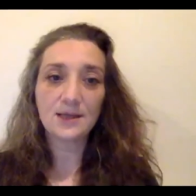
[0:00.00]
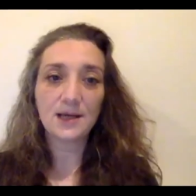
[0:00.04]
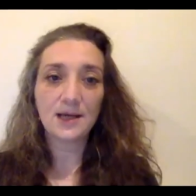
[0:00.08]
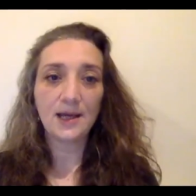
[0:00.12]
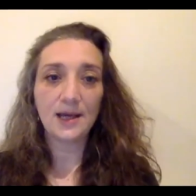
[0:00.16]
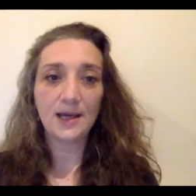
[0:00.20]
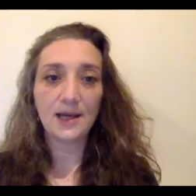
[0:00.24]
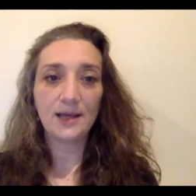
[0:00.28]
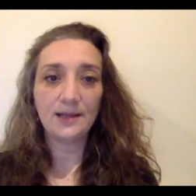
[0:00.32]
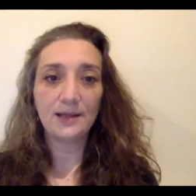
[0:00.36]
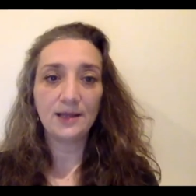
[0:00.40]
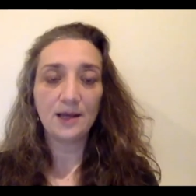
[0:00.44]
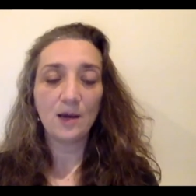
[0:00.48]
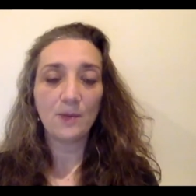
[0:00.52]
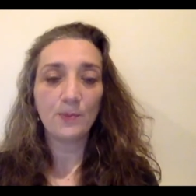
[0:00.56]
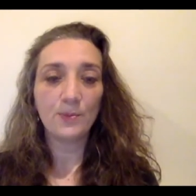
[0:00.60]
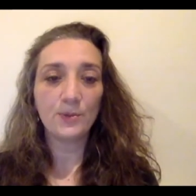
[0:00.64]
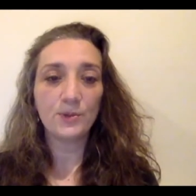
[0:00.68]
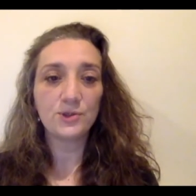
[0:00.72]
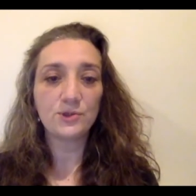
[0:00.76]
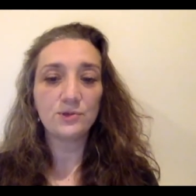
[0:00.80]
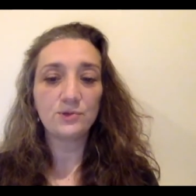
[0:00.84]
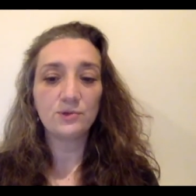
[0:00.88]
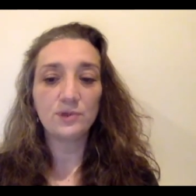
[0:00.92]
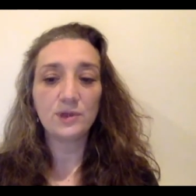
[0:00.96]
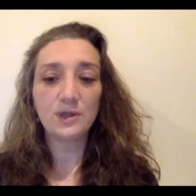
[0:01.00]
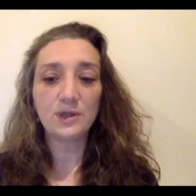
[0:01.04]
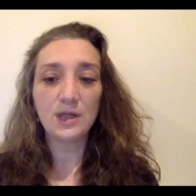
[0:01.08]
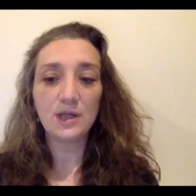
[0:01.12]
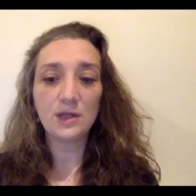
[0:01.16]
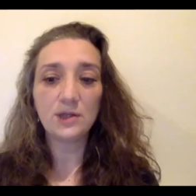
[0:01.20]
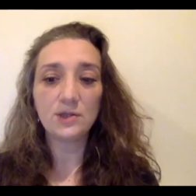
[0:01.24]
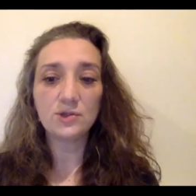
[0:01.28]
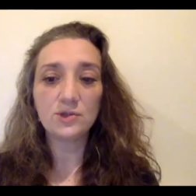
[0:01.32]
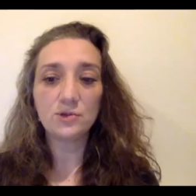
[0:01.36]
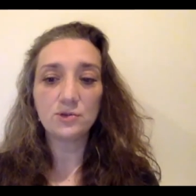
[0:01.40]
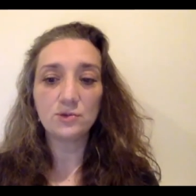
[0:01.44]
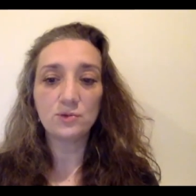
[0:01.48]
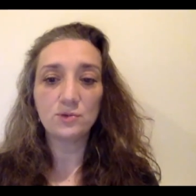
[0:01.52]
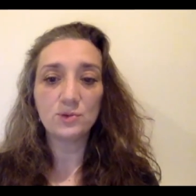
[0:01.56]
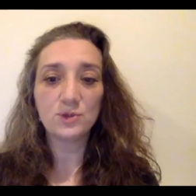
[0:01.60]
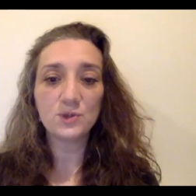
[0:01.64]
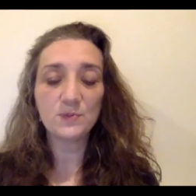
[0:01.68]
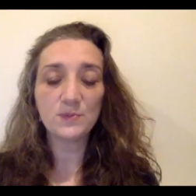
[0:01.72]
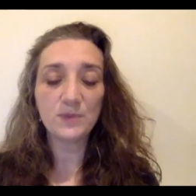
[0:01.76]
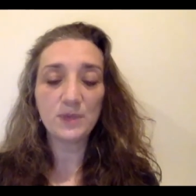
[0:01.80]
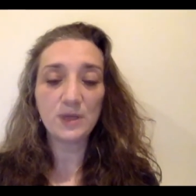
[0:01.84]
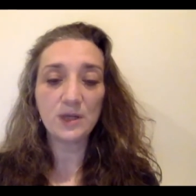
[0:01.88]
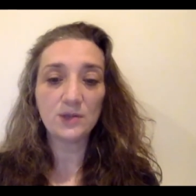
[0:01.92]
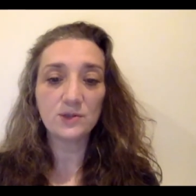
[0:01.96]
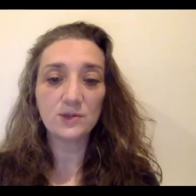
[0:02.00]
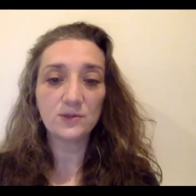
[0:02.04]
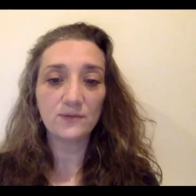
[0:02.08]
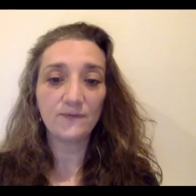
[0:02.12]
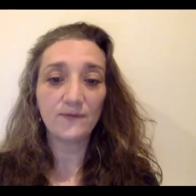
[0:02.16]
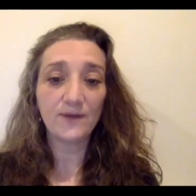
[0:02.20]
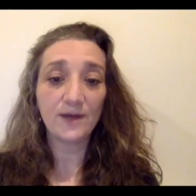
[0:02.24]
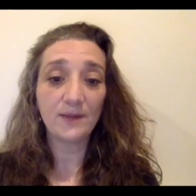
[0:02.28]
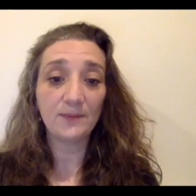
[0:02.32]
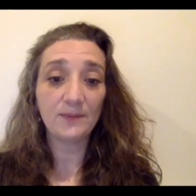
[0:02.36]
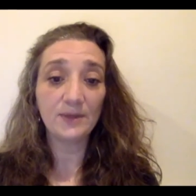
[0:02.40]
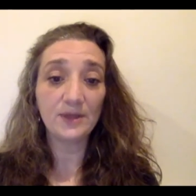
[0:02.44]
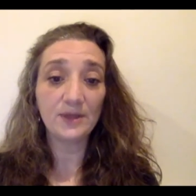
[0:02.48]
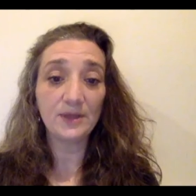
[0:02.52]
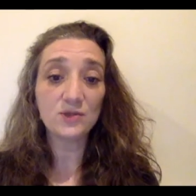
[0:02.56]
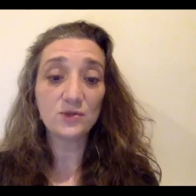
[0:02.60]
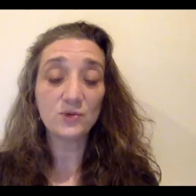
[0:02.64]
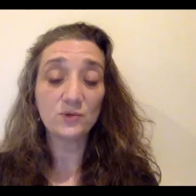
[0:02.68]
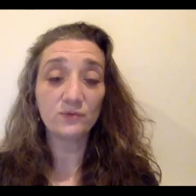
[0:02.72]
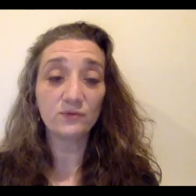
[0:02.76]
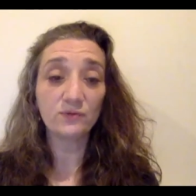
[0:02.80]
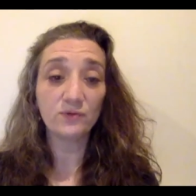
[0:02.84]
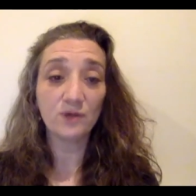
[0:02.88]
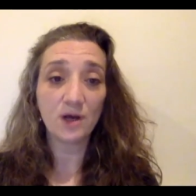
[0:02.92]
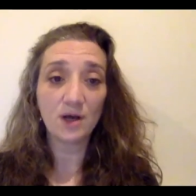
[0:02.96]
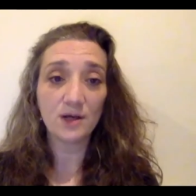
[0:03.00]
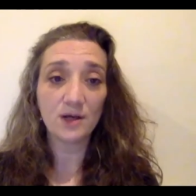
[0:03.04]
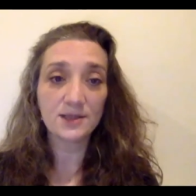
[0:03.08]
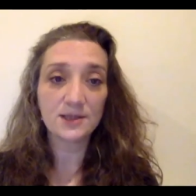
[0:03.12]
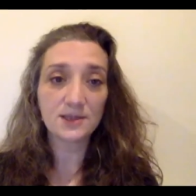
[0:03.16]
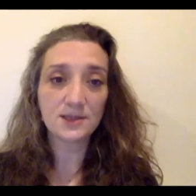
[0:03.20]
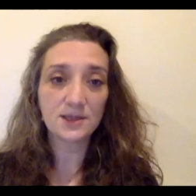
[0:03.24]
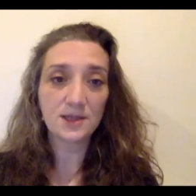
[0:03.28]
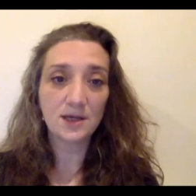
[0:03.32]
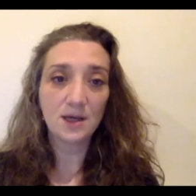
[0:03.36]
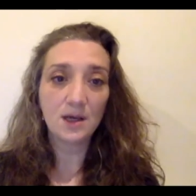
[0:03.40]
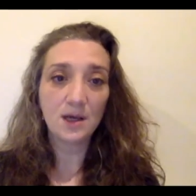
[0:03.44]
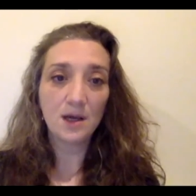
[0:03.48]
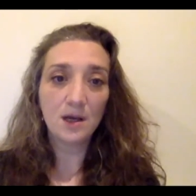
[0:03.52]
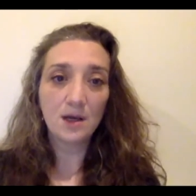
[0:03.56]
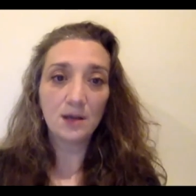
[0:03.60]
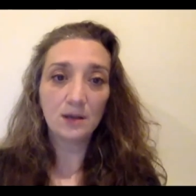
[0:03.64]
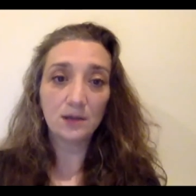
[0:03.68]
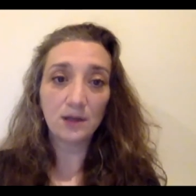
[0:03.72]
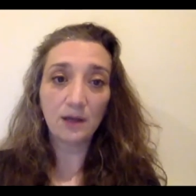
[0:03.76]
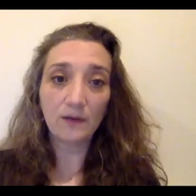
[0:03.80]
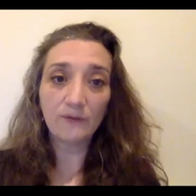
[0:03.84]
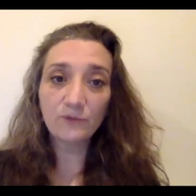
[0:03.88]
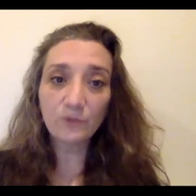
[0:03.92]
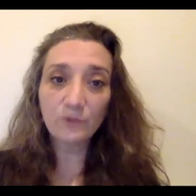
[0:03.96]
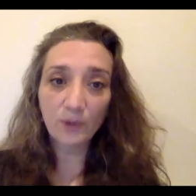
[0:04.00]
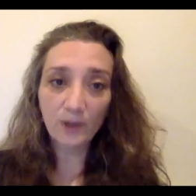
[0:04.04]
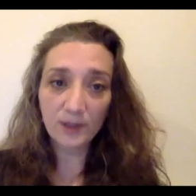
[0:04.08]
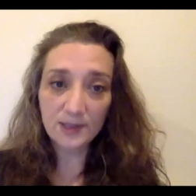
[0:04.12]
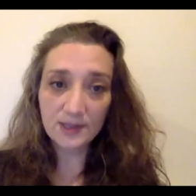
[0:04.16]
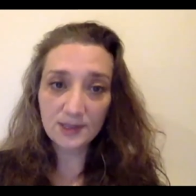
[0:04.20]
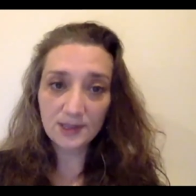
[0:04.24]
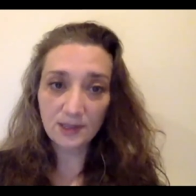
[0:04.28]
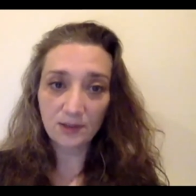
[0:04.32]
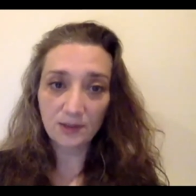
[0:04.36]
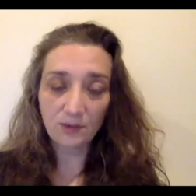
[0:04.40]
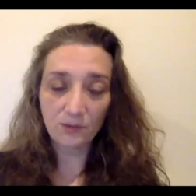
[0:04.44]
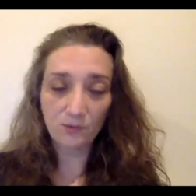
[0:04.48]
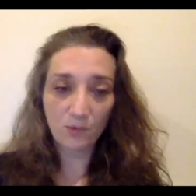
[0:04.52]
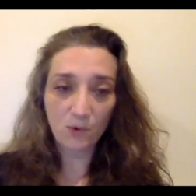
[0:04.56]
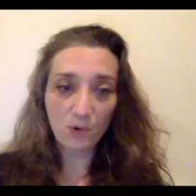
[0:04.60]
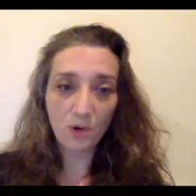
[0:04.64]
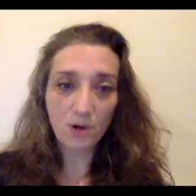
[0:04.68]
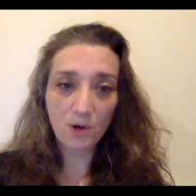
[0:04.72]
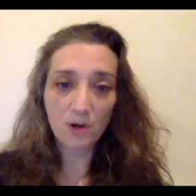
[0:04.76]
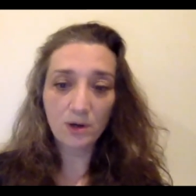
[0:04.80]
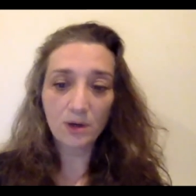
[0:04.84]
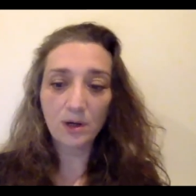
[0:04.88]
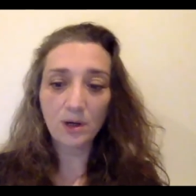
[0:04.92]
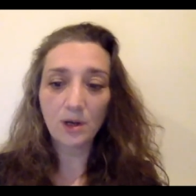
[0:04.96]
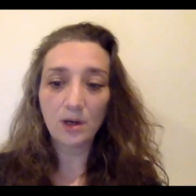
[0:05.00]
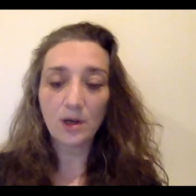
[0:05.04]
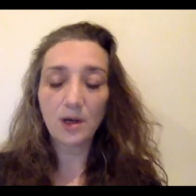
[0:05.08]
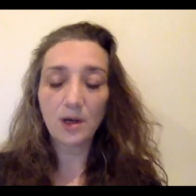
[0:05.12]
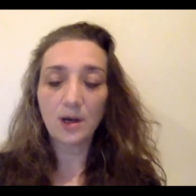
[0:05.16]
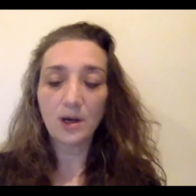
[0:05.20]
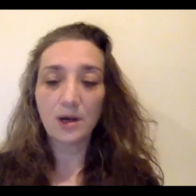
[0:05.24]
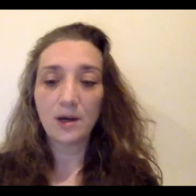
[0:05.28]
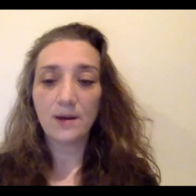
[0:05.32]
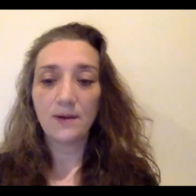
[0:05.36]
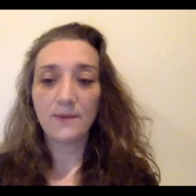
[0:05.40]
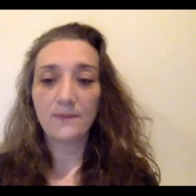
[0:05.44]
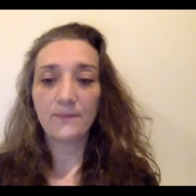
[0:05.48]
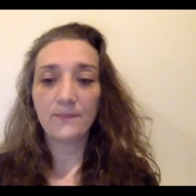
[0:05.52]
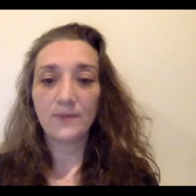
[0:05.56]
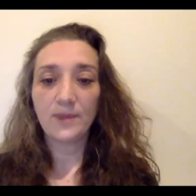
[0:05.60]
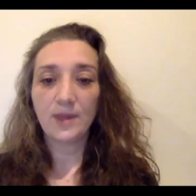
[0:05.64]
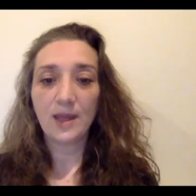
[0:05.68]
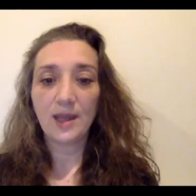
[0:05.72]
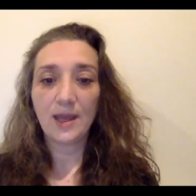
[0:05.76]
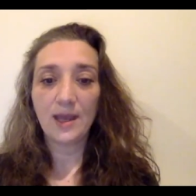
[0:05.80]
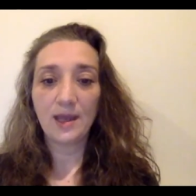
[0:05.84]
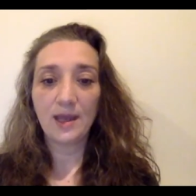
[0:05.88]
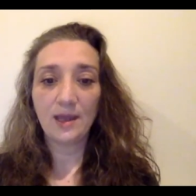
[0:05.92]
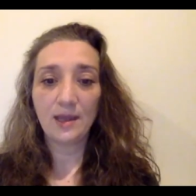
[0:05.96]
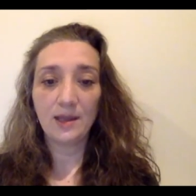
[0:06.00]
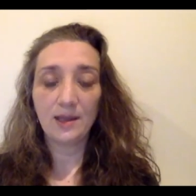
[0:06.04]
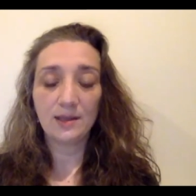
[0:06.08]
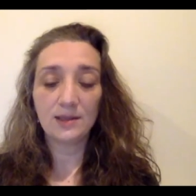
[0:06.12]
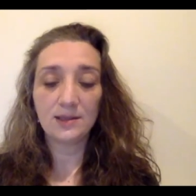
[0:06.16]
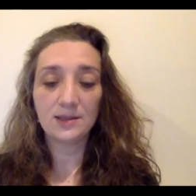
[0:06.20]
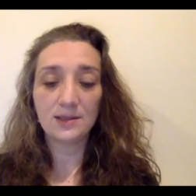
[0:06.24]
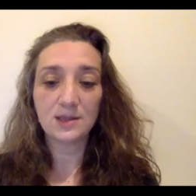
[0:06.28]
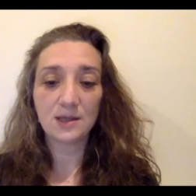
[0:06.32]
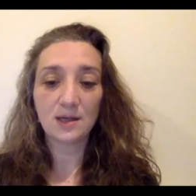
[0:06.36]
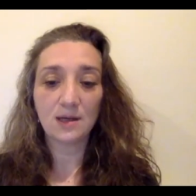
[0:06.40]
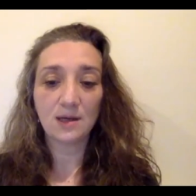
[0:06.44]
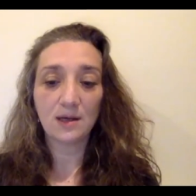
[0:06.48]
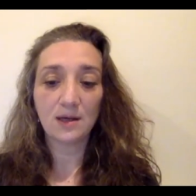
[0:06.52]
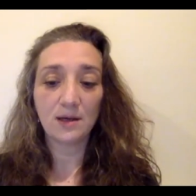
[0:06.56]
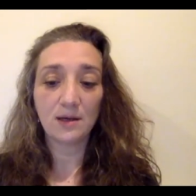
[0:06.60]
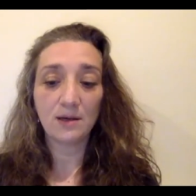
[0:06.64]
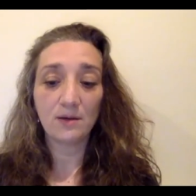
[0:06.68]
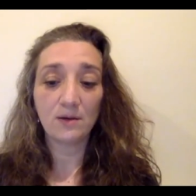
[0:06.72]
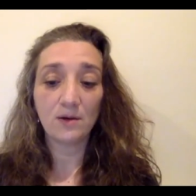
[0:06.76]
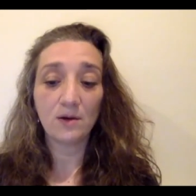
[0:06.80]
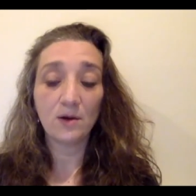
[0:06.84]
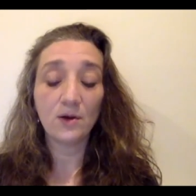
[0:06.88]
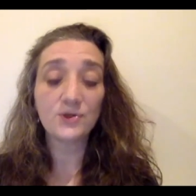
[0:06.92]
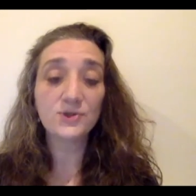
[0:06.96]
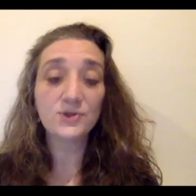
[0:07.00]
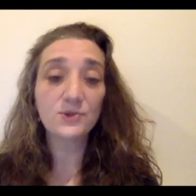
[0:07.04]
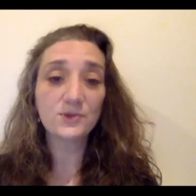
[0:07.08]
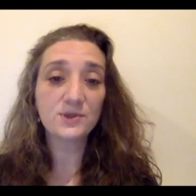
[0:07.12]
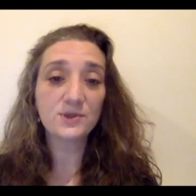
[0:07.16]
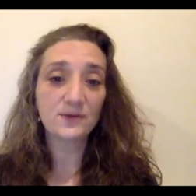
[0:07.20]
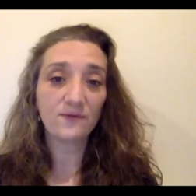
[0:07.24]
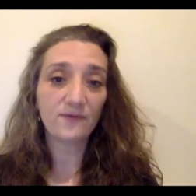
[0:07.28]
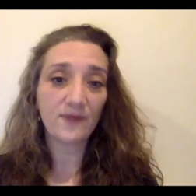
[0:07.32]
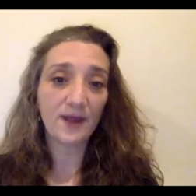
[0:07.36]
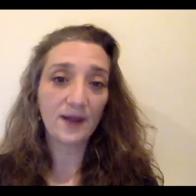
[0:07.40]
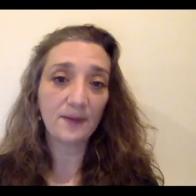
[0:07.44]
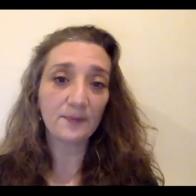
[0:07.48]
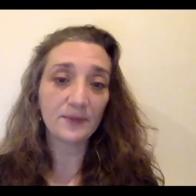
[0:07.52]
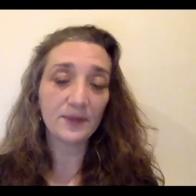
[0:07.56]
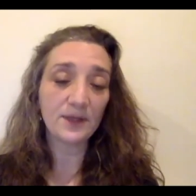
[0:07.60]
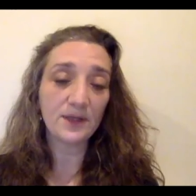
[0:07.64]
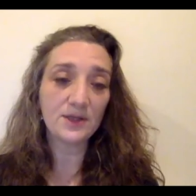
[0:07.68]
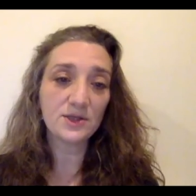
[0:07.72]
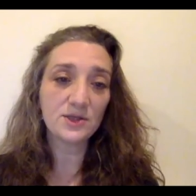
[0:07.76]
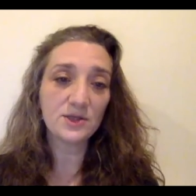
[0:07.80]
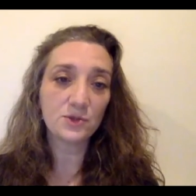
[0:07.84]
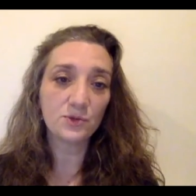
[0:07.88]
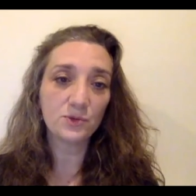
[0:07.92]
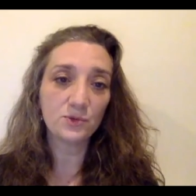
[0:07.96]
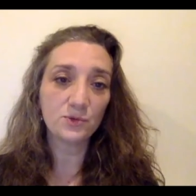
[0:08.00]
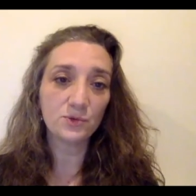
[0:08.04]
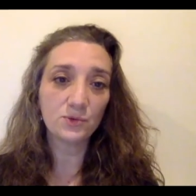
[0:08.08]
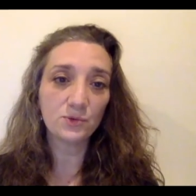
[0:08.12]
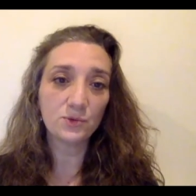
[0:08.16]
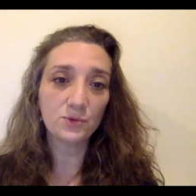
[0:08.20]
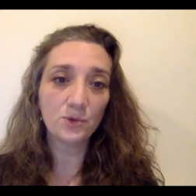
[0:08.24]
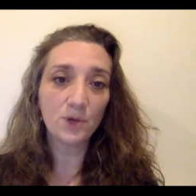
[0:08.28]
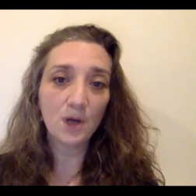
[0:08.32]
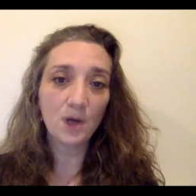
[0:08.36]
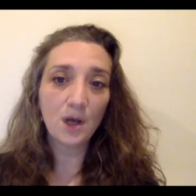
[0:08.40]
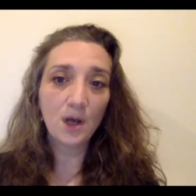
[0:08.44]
I had the opportunity to speak to families who've lost loved ones in the war, um, and uh, also to families who